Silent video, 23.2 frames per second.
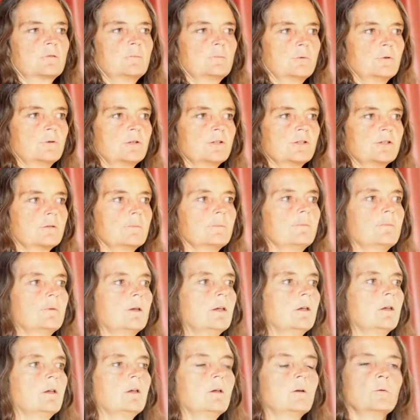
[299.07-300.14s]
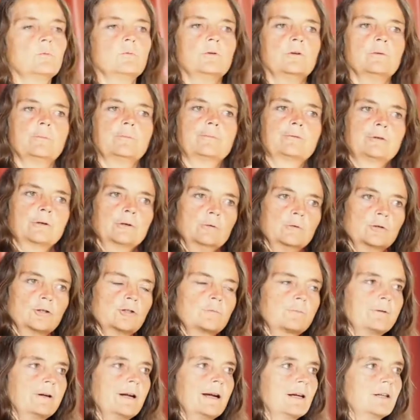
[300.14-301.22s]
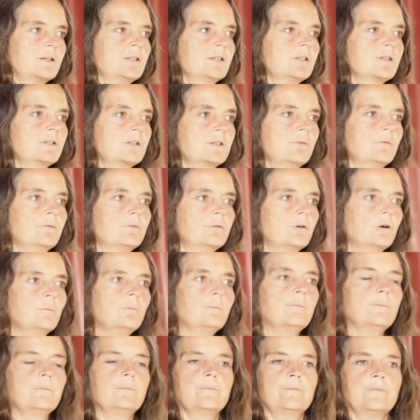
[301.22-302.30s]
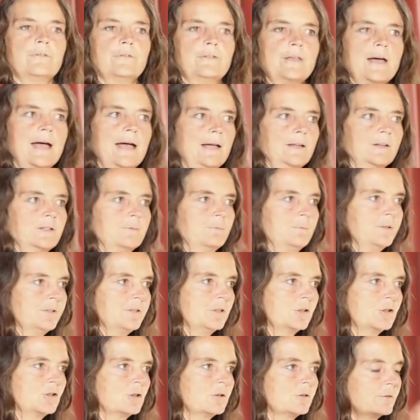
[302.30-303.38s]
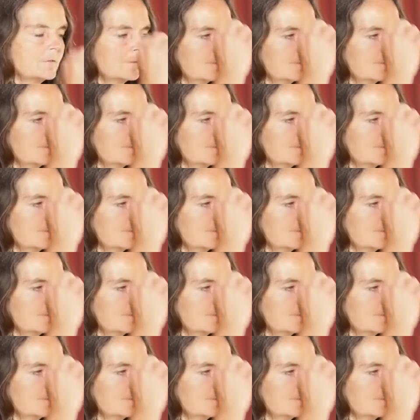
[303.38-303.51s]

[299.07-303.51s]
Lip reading: of Buddhism would approach practice from that position.